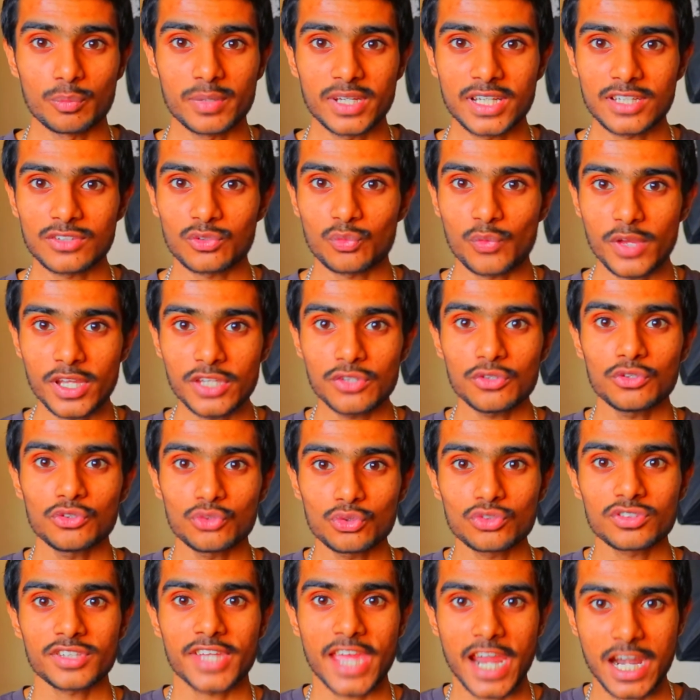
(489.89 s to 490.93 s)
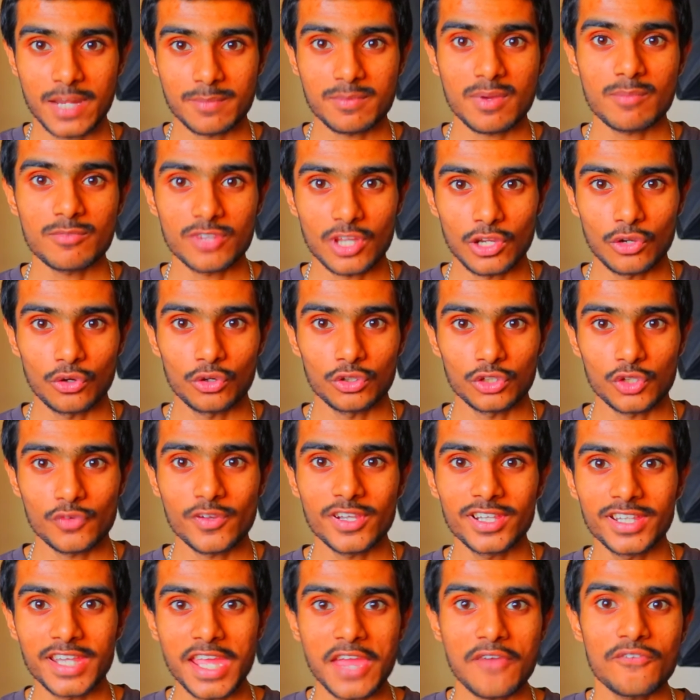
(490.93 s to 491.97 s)
because when you use cadmium yellow you
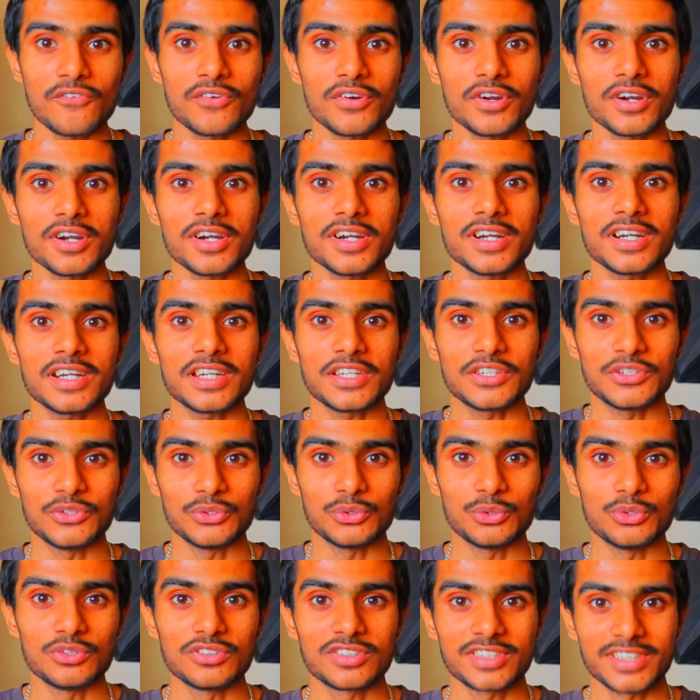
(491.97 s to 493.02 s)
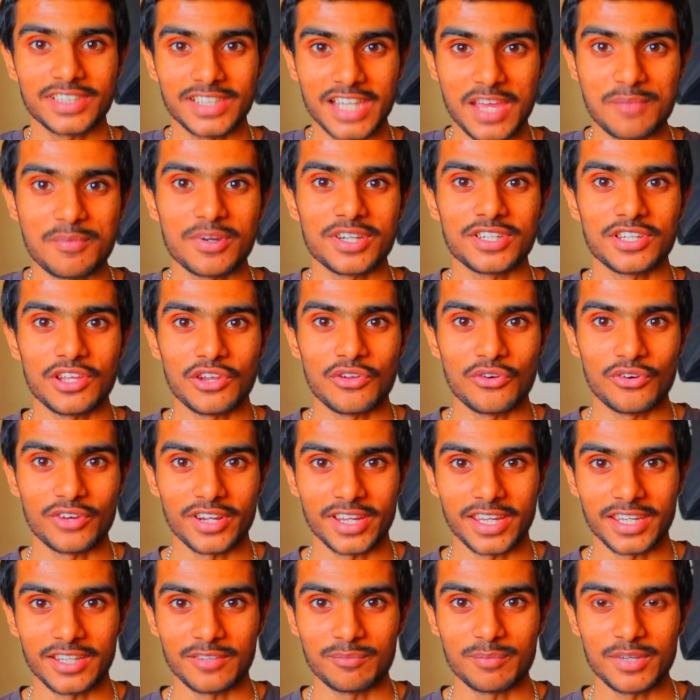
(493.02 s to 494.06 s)
will never use lemon yellow
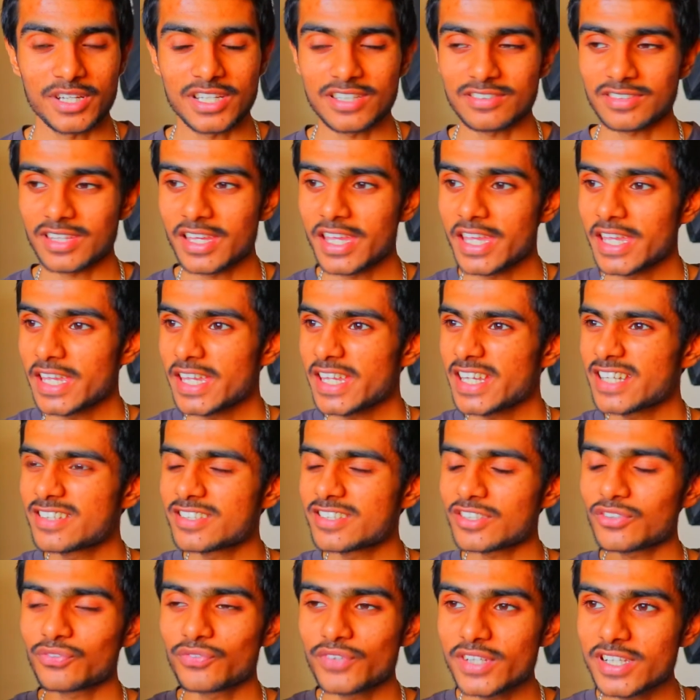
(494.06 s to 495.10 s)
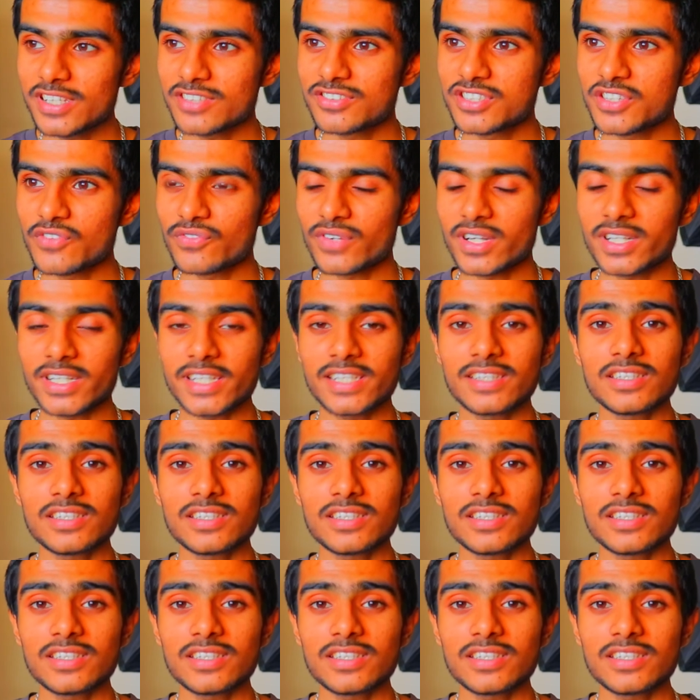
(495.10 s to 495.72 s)
again, because it just feels different.